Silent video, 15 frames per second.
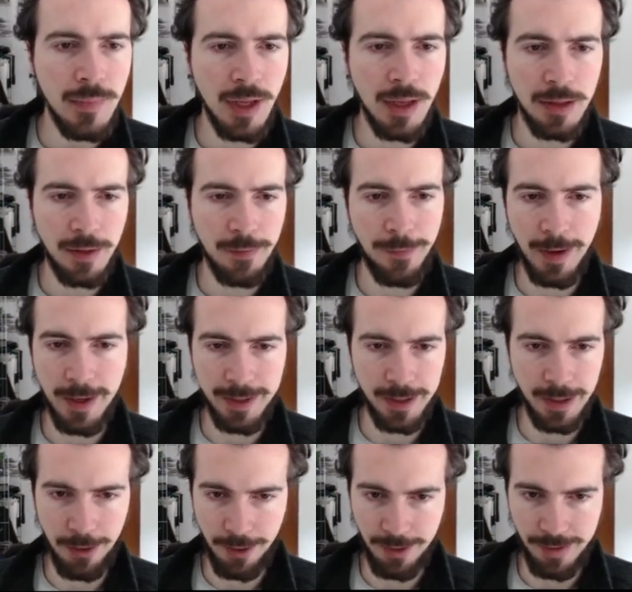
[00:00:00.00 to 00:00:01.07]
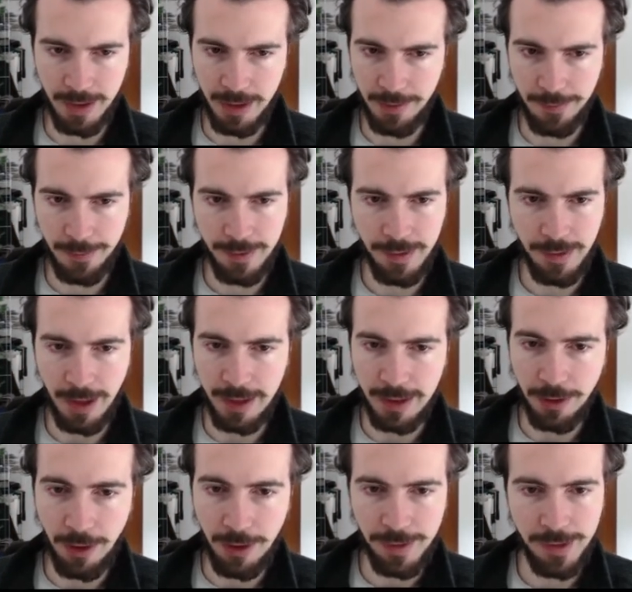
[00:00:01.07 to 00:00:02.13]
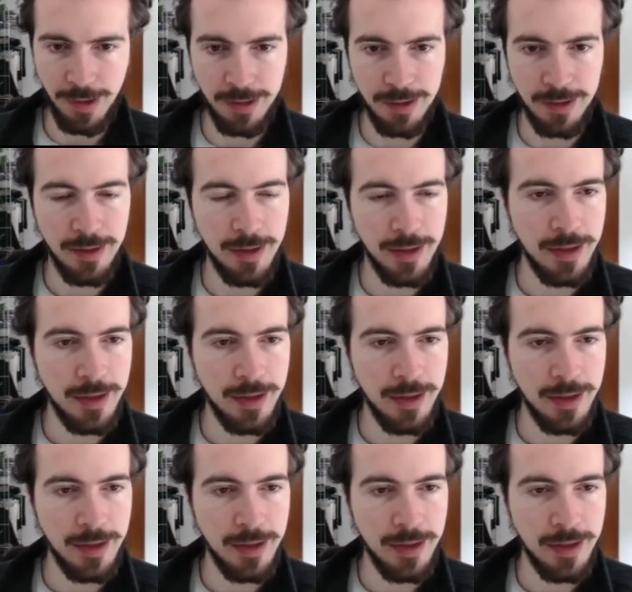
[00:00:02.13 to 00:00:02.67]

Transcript: defining ourselves a Gaussian